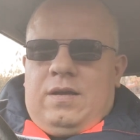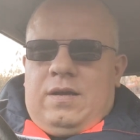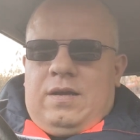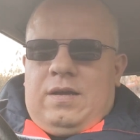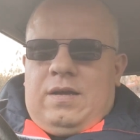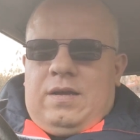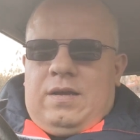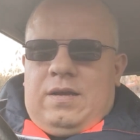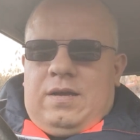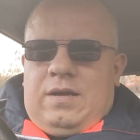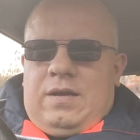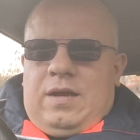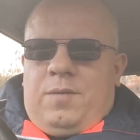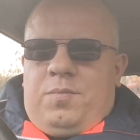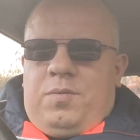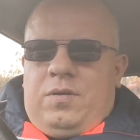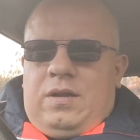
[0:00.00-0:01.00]

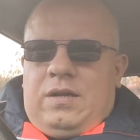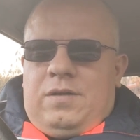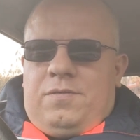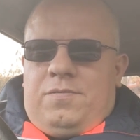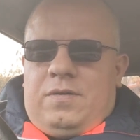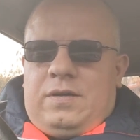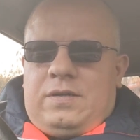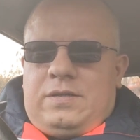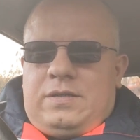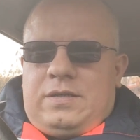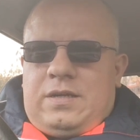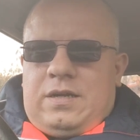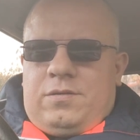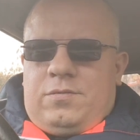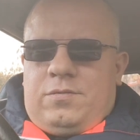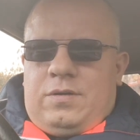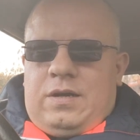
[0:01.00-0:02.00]
April and the first
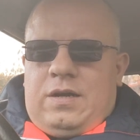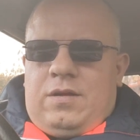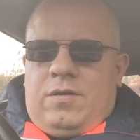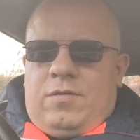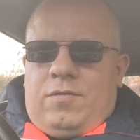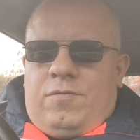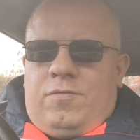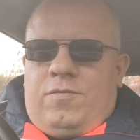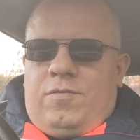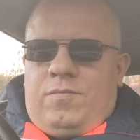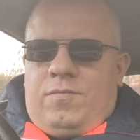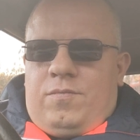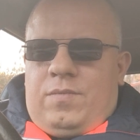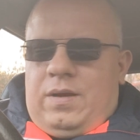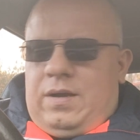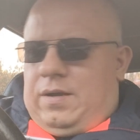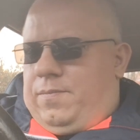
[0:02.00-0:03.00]
Saturday of
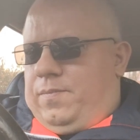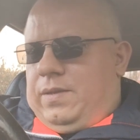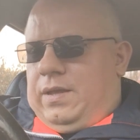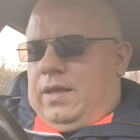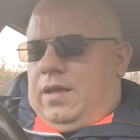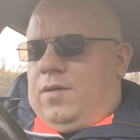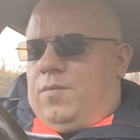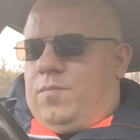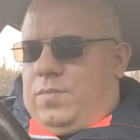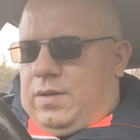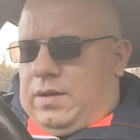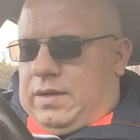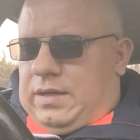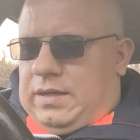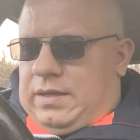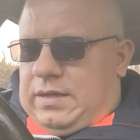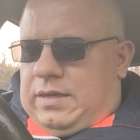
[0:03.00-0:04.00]
May.
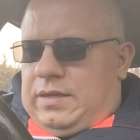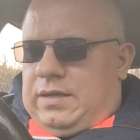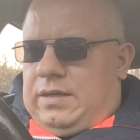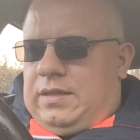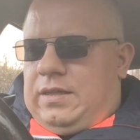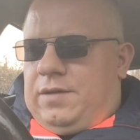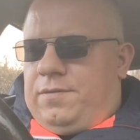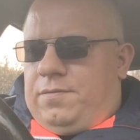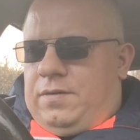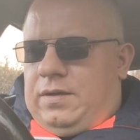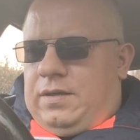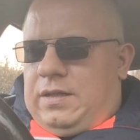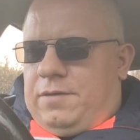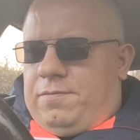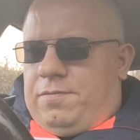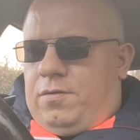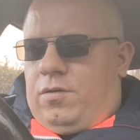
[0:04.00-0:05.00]
In
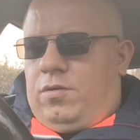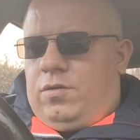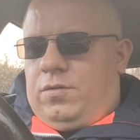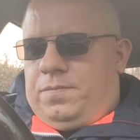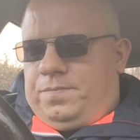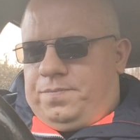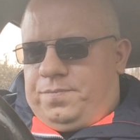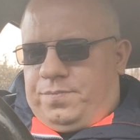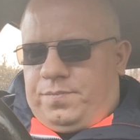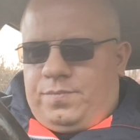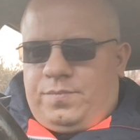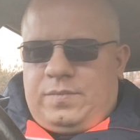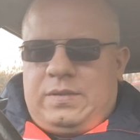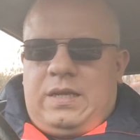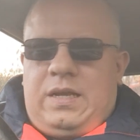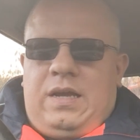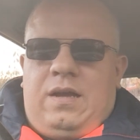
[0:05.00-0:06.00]
the fall
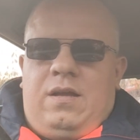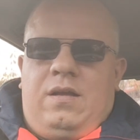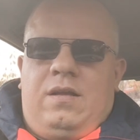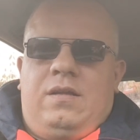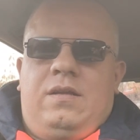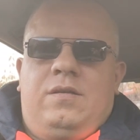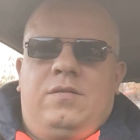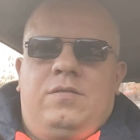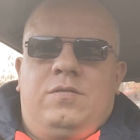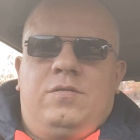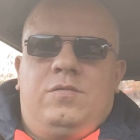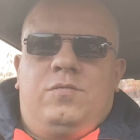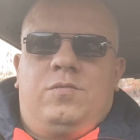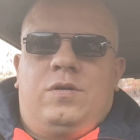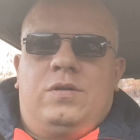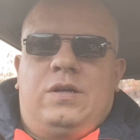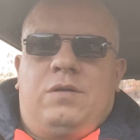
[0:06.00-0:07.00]

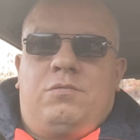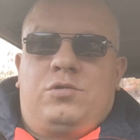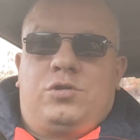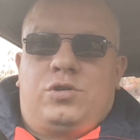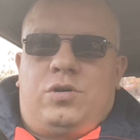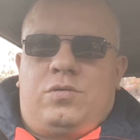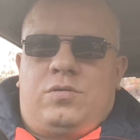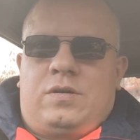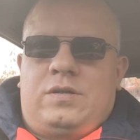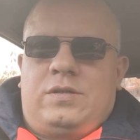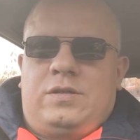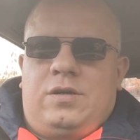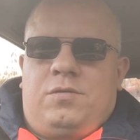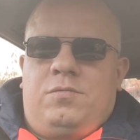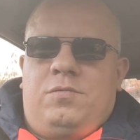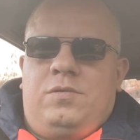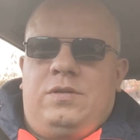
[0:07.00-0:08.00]
1 hour shorter.
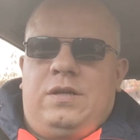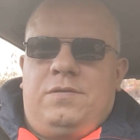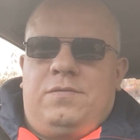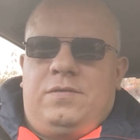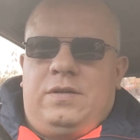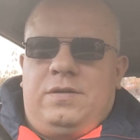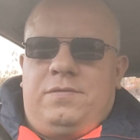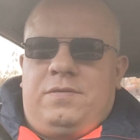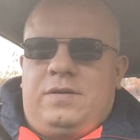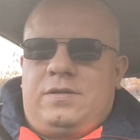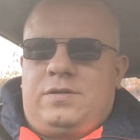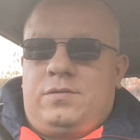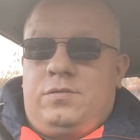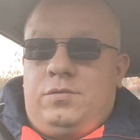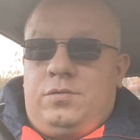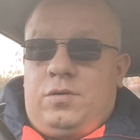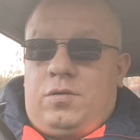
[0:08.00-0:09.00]
So the difference
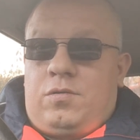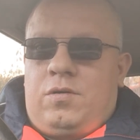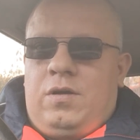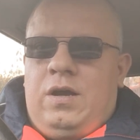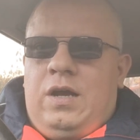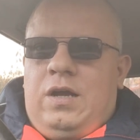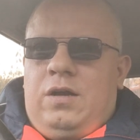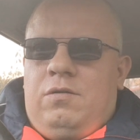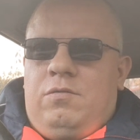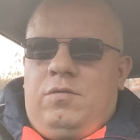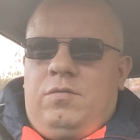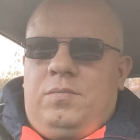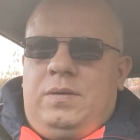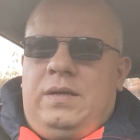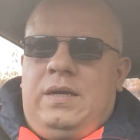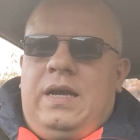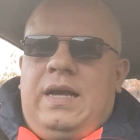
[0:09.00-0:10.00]
to New York will
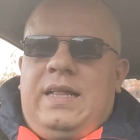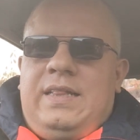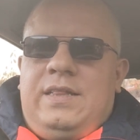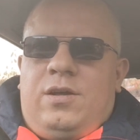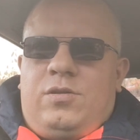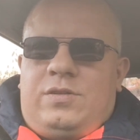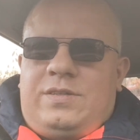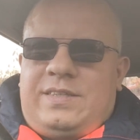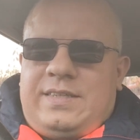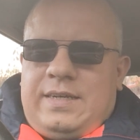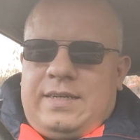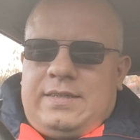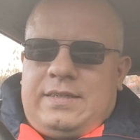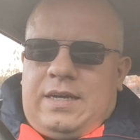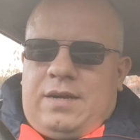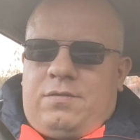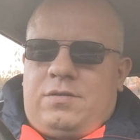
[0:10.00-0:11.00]
be not
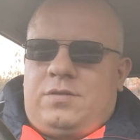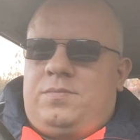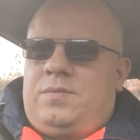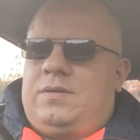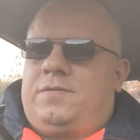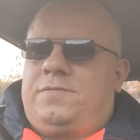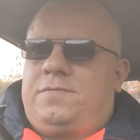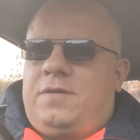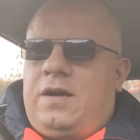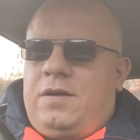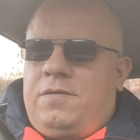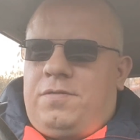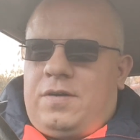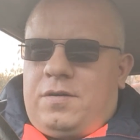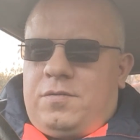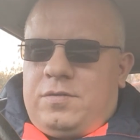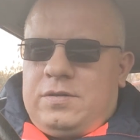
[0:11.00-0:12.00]
6 hours, but
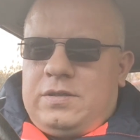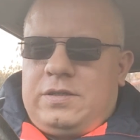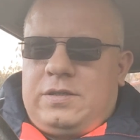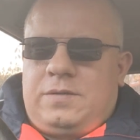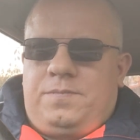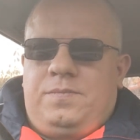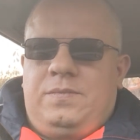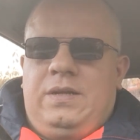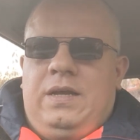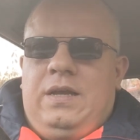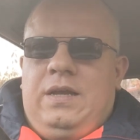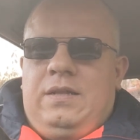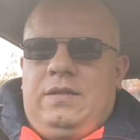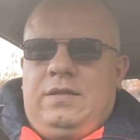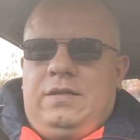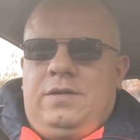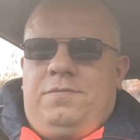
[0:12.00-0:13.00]
5 hours.
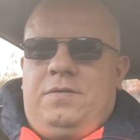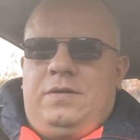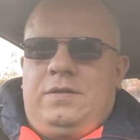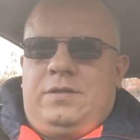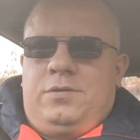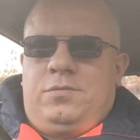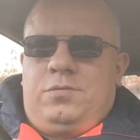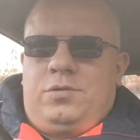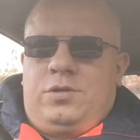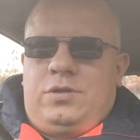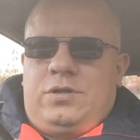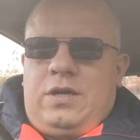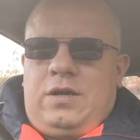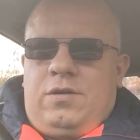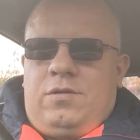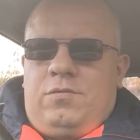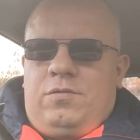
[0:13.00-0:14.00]
The difference to
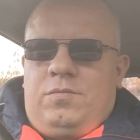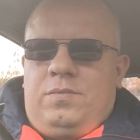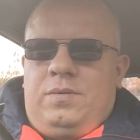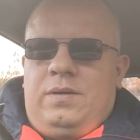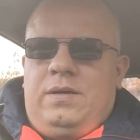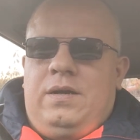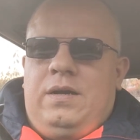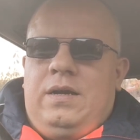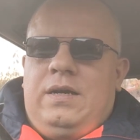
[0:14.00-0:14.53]
Chicago will be